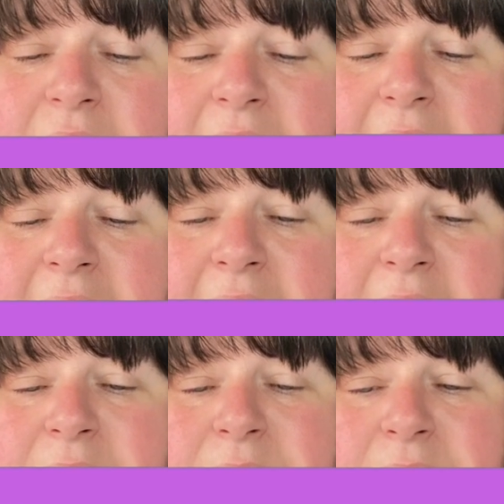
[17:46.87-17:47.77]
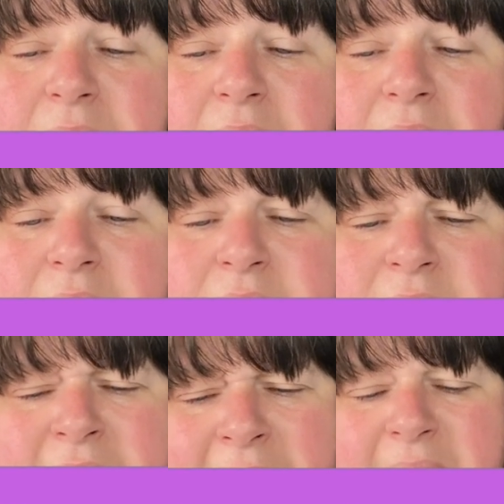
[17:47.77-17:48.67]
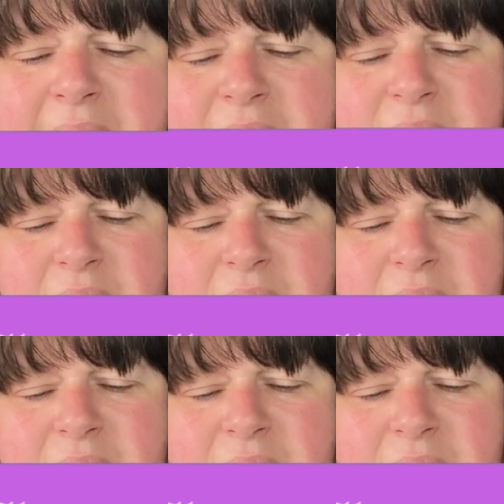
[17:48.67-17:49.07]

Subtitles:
I think